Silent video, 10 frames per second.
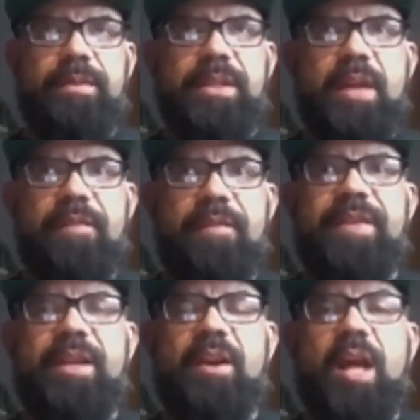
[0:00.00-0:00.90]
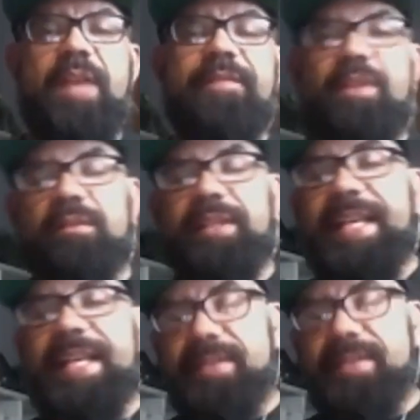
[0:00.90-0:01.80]
you know, figure out if the
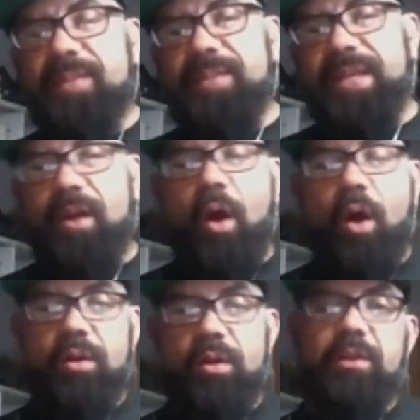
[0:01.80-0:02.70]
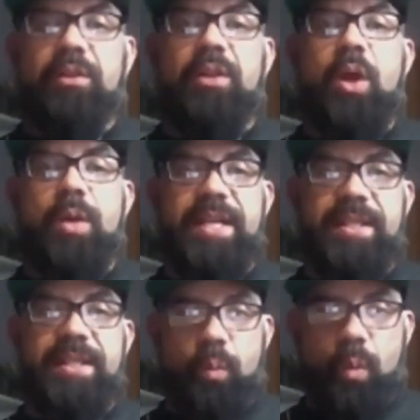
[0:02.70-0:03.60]
leads can be all loaded
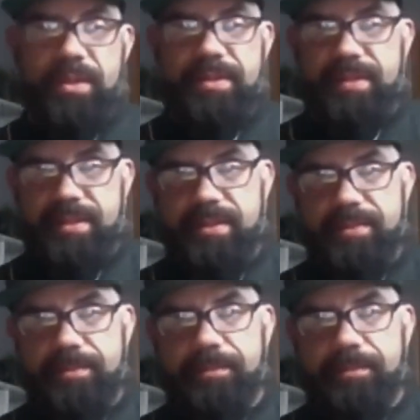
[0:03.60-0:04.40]
into one system.